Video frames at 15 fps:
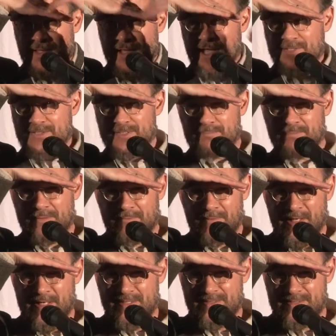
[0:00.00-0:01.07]
I spit
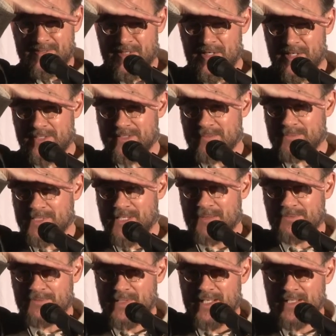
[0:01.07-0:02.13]
when I talk
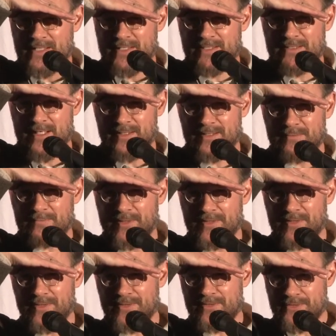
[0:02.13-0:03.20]
sometimes when I get excited, but
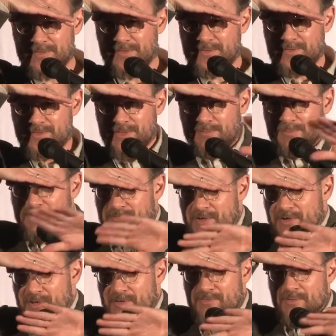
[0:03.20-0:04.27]
you'll, you'll be
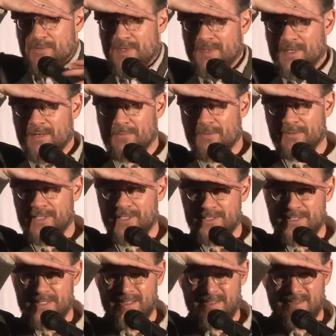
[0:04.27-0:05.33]
far enough away that I won't
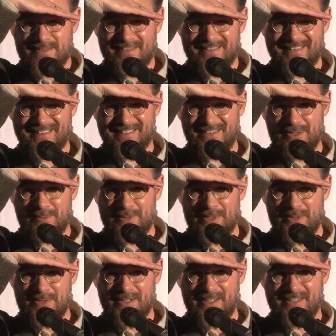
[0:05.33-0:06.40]
hit you. You'll be
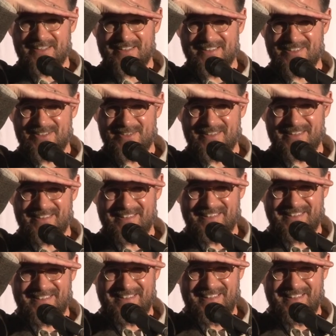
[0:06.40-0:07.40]
okay, inshallah.